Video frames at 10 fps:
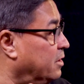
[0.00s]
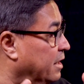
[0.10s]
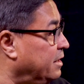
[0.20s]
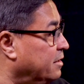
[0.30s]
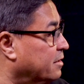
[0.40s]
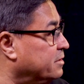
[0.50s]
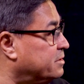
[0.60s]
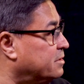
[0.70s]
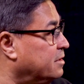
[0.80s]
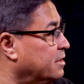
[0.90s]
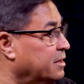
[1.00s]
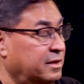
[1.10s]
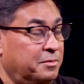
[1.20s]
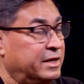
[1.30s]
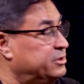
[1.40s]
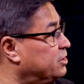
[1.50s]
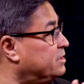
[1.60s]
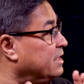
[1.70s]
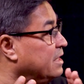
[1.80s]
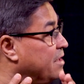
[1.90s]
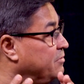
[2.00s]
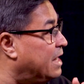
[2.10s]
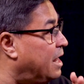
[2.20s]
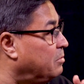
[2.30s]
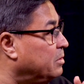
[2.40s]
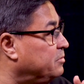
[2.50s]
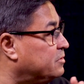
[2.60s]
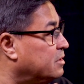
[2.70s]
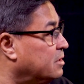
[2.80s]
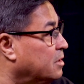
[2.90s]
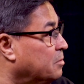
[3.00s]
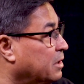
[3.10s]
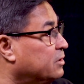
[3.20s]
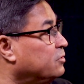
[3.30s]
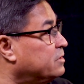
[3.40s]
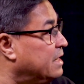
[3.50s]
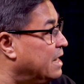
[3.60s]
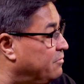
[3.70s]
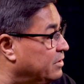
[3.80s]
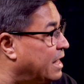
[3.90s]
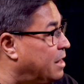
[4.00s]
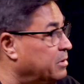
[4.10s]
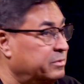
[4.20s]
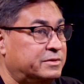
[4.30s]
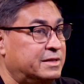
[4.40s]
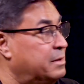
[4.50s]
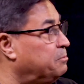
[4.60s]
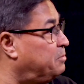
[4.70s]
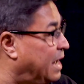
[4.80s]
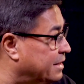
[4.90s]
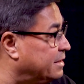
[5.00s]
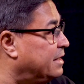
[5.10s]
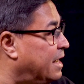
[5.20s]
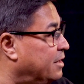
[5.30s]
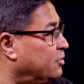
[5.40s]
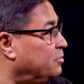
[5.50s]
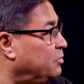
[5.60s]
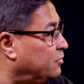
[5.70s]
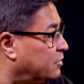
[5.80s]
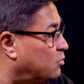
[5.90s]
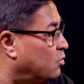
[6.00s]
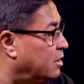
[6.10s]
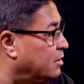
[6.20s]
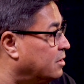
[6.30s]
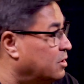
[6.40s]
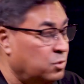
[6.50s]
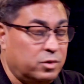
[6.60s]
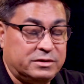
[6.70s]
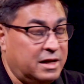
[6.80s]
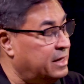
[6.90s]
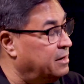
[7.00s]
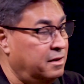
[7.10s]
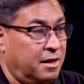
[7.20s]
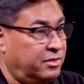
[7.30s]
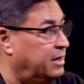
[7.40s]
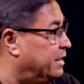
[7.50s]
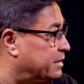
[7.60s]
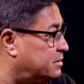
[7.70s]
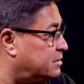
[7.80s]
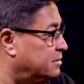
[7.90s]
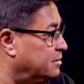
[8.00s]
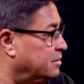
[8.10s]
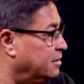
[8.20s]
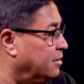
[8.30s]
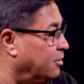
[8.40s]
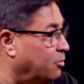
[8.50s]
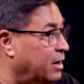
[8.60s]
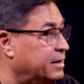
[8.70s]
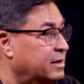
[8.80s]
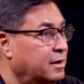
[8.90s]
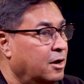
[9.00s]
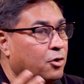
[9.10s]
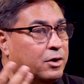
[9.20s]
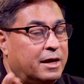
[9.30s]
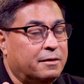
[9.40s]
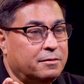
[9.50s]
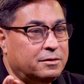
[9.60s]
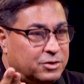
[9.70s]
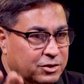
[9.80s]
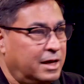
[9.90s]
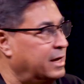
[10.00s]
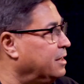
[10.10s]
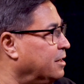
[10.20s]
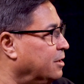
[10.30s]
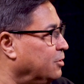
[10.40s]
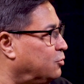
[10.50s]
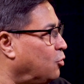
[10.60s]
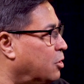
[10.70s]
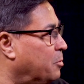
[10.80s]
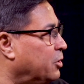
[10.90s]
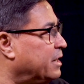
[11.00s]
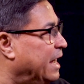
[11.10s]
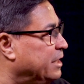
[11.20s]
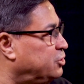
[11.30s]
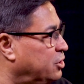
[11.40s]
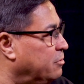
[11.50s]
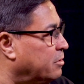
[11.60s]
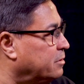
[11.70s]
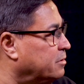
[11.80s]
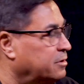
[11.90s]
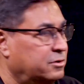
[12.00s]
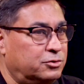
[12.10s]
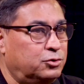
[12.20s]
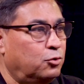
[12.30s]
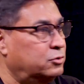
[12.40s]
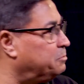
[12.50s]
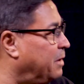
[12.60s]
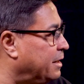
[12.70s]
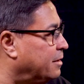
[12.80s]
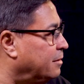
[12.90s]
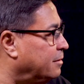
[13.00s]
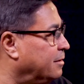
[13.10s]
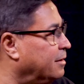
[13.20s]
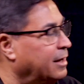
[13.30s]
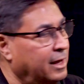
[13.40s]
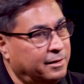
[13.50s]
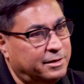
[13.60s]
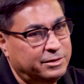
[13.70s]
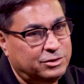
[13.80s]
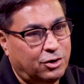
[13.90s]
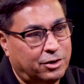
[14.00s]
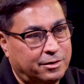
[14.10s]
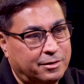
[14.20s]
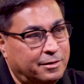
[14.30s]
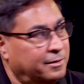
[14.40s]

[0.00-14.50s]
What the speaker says: 9 years. They made just 11 albums. But those 11 albums, the impact it had on the music world was like nothing else. All right? Okay, today you talk about Ed Sheeran, George Michael, Elton John,